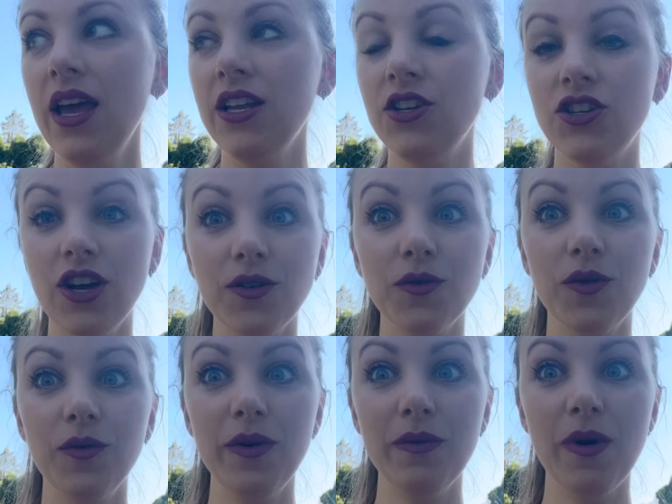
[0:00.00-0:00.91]
in
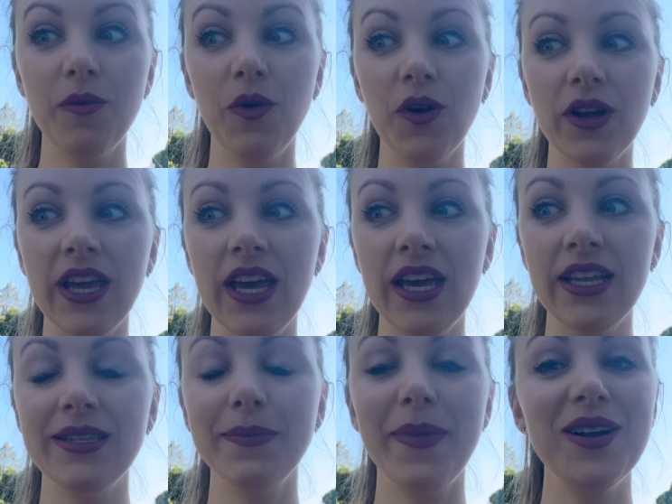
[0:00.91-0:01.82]
general we want more
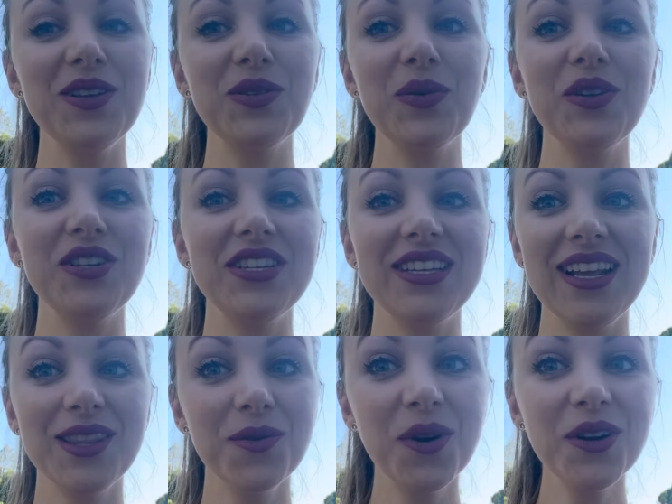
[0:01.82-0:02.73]
kids might as well just
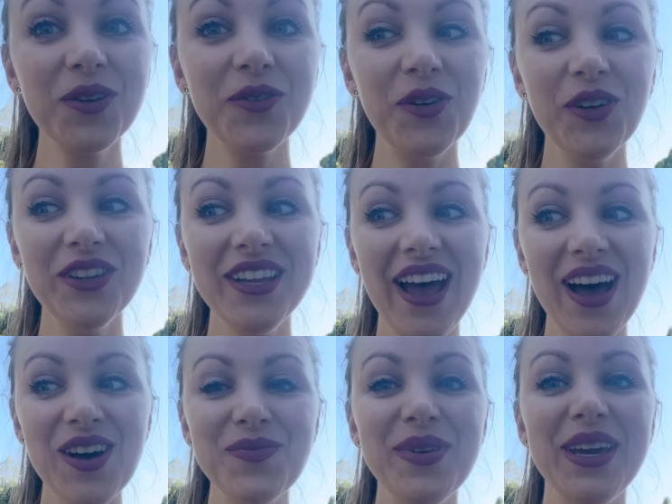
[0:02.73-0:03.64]
get the Wonderfold
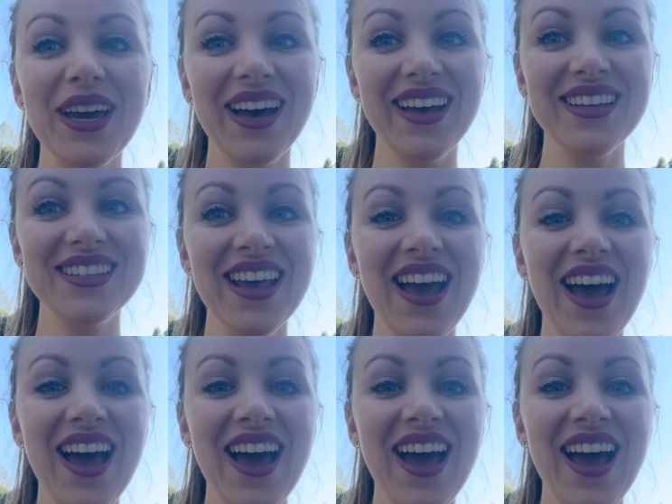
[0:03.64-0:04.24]
now because